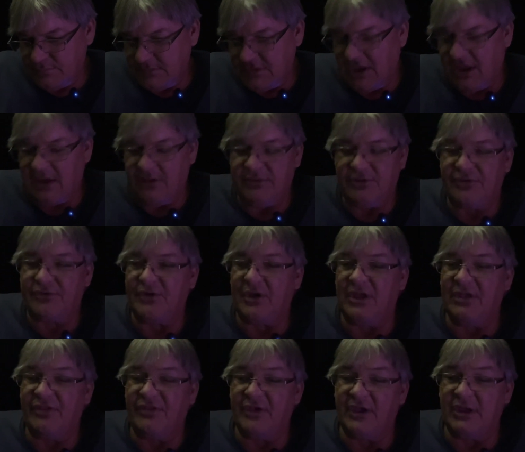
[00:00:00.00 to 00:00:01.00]
I'm just trying
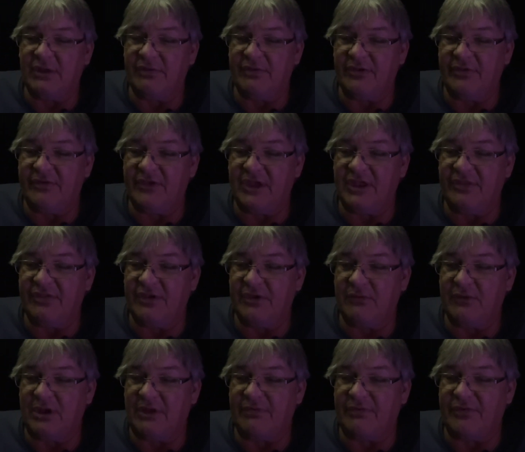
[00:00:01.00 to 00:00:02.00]
to think if there's anything
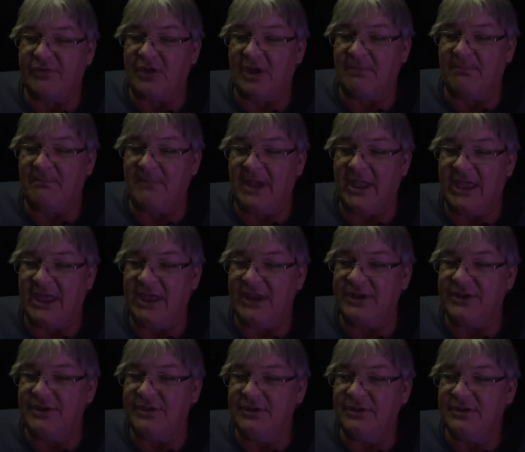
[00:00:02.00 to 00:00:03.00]
right off the top of my head.
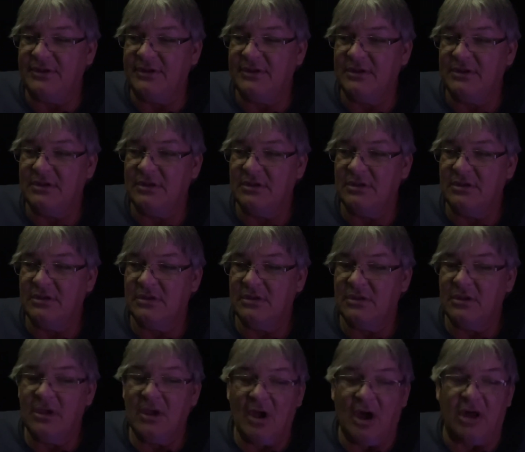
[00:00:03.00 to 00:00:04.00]

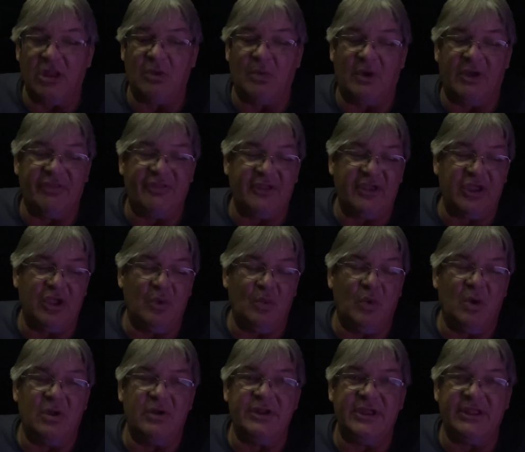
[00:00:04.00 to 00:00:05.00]
The one thing you
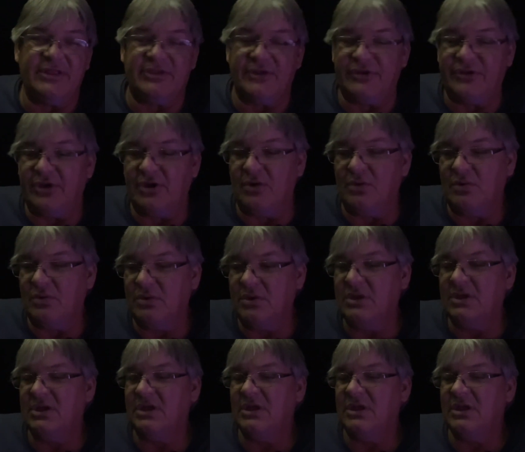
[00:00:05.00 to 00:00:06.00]
will need to do
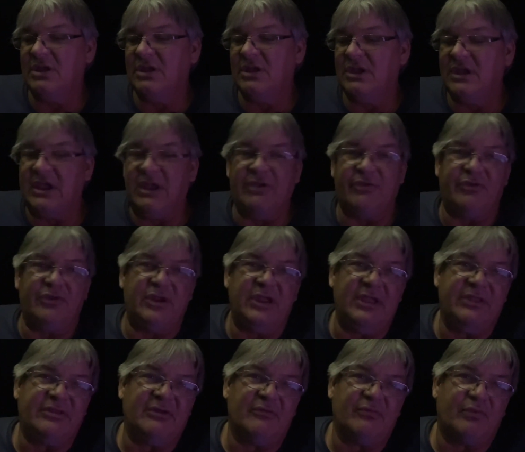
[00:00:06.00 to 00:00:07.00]
is you
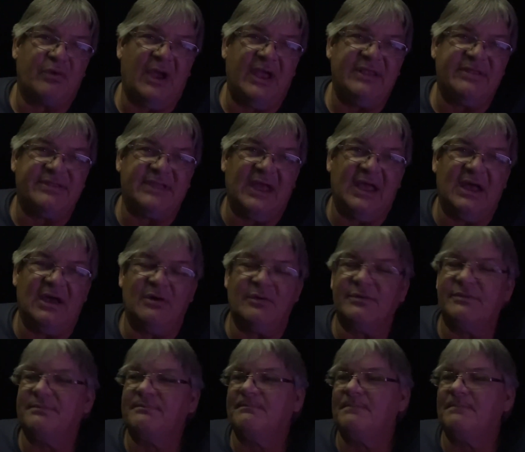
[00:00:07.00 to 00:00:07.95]
need to write down